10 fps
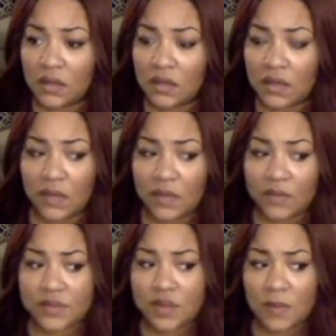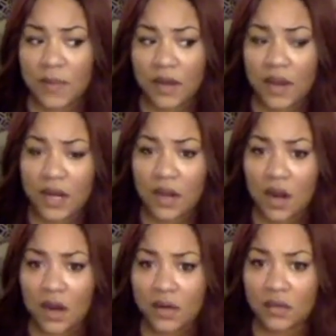Like, who stole my credit
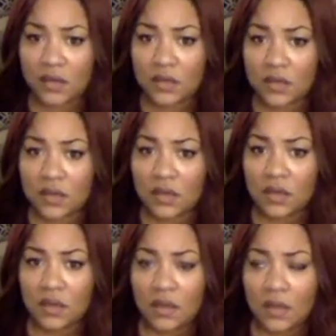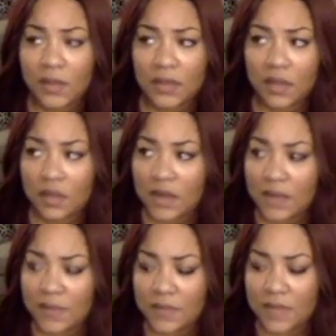card? I mean, all the crap's
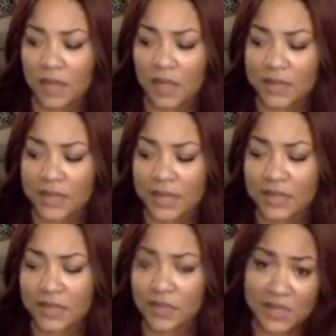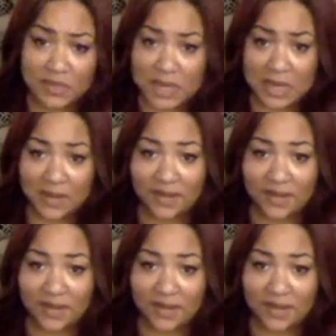in my closet. I guess it was me.